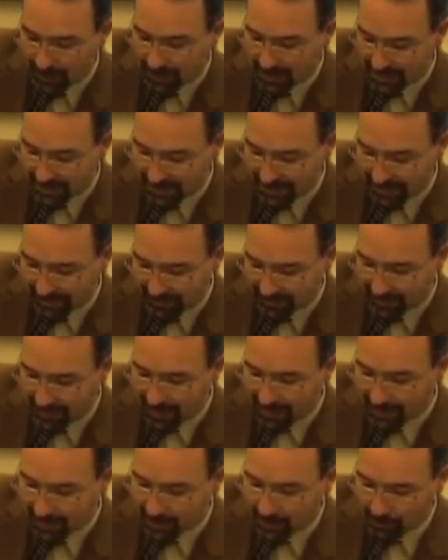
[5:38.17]
to the scale.
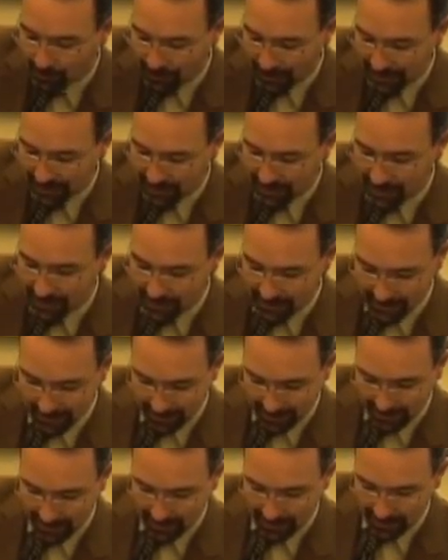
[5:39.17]
So raising a
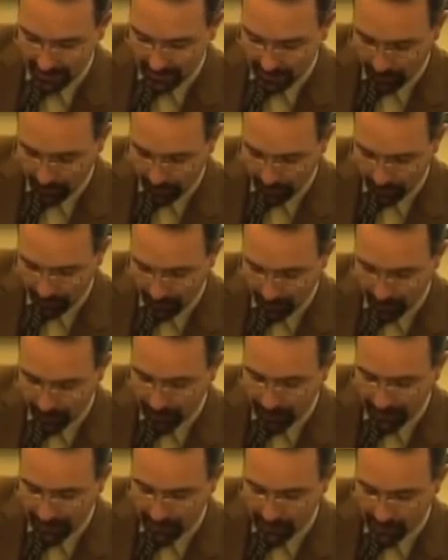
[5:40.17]
C, a third,
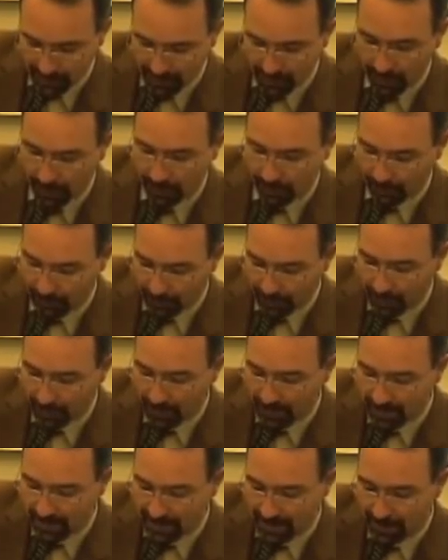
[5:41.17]
means to go to the third note
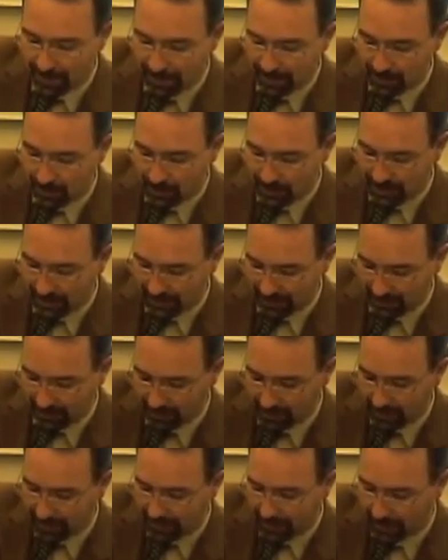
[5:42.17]
of the C major scale
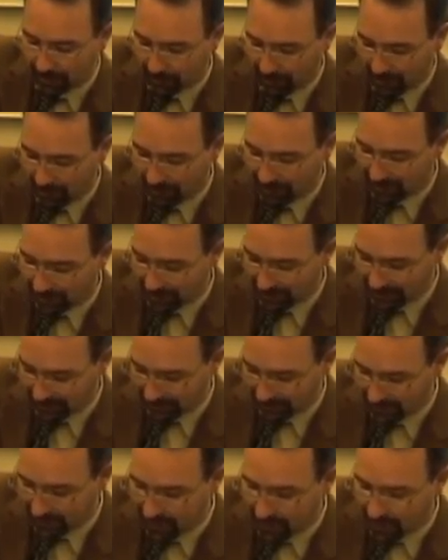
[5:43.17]
and arrive at
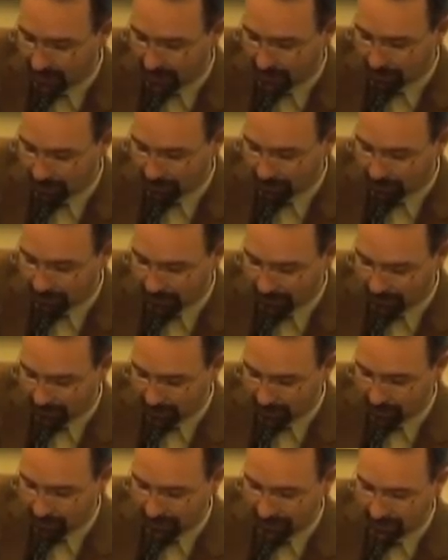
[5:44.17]
E. Up a
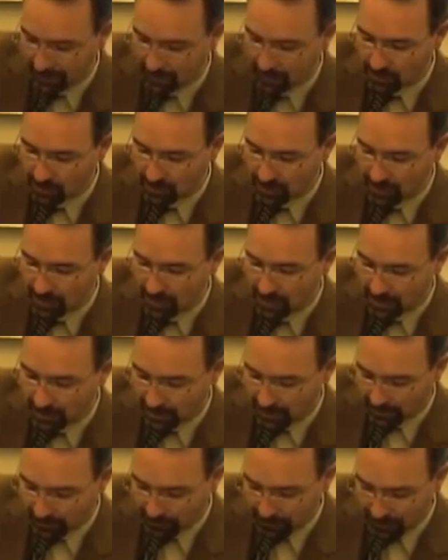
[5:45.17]
fifth means
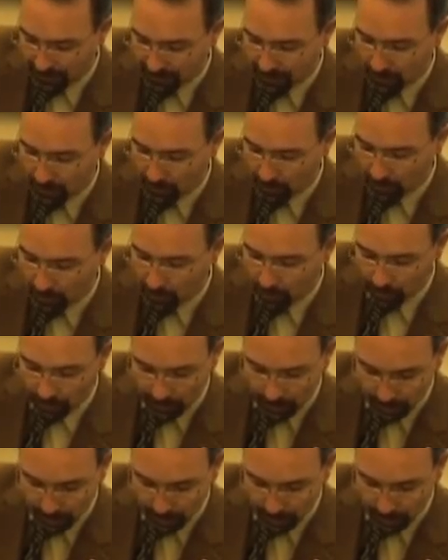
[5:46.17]
a fifth note or